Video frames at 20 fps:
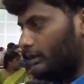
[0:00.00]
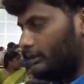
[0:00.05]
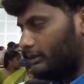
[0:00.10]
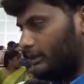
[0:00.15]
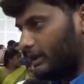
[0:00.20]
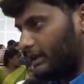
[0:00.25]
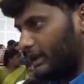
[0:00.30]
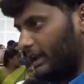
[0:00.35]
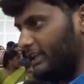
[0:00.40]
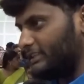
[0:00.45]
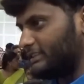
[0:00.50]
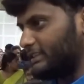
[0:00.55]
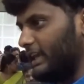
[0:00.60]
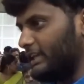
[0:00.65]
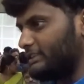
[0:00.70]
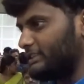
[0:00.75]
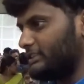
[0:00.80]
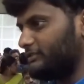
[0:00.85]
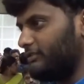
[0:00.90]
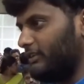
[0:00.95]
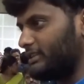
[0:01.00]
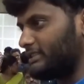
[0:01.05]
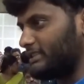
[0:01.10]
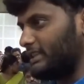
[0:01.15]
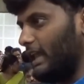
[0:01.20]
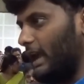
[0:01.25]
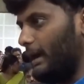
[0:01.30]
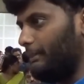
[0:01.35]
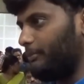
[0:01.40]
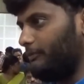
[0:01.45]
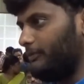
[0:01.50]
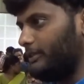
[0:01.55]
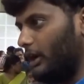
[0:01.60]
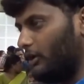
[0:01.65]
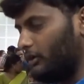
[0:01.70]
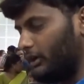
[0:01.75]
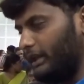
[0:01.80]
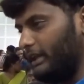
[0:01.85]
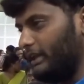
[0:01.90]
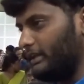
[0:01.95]
the cases were slapped
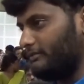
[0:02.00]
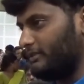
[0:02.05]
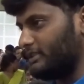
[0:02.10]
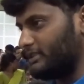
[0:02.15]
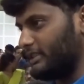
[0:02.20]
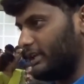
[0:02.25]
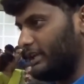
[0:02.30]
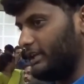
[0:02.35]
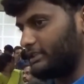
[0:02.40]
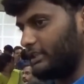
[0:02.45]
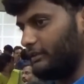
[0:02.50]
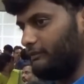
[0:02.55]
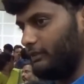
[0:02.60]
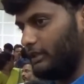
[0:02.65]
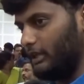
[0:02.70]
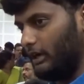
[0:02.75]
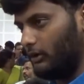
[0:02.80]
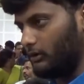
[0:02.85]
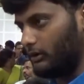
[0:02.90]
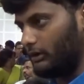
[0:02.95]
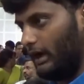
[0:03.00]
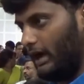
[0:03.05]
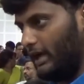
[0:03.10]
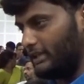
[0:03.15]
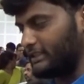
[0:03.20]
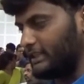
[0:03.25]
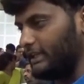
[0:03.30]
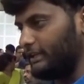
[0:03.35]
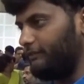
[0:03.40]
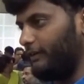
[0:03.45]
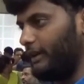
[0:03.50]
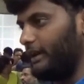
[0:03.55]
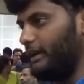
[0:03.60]
without any investigation, without asking for